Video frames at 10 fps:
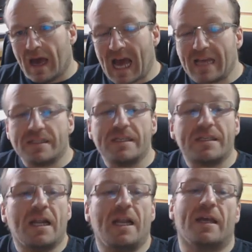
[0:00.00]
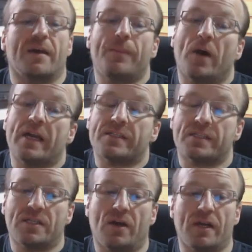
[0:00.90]
As is clear by
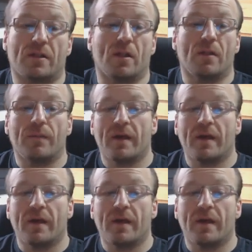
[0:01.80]
its title,